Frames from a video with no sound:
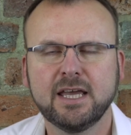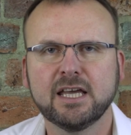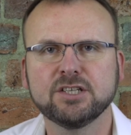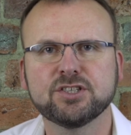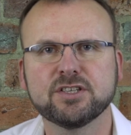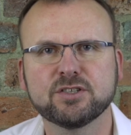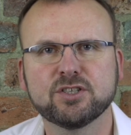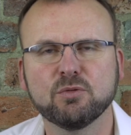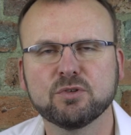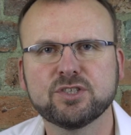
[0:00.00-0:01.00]
is
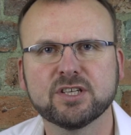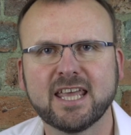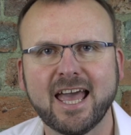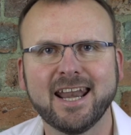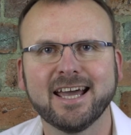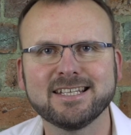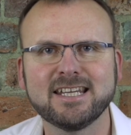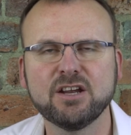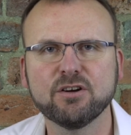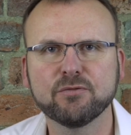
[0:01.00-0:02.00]
to get an
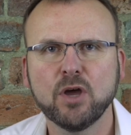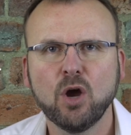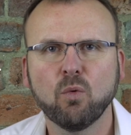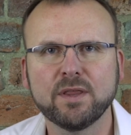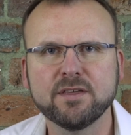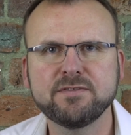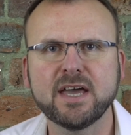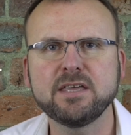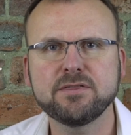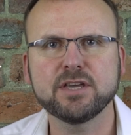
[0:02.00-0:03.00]
idea of whether
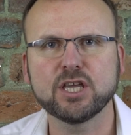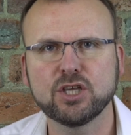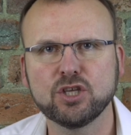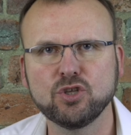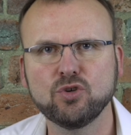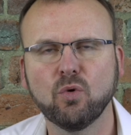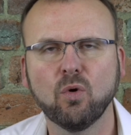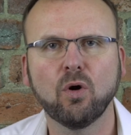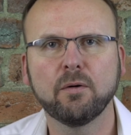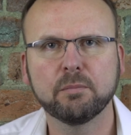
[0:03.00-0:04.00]
they think
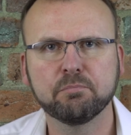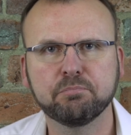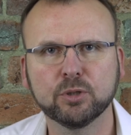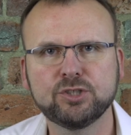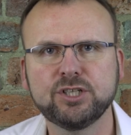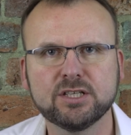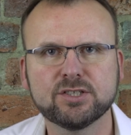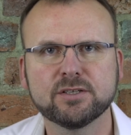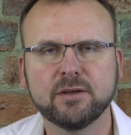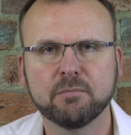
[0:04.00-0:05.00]
your
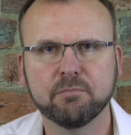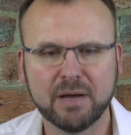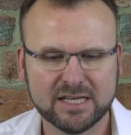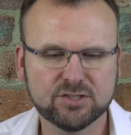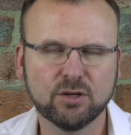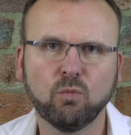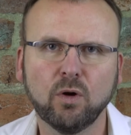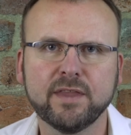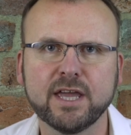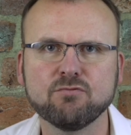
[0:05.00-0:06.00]
budget, based on
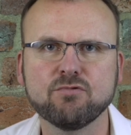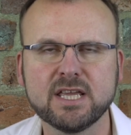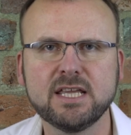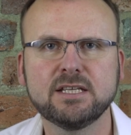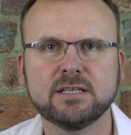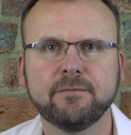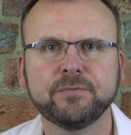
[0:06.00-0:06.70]
what they read,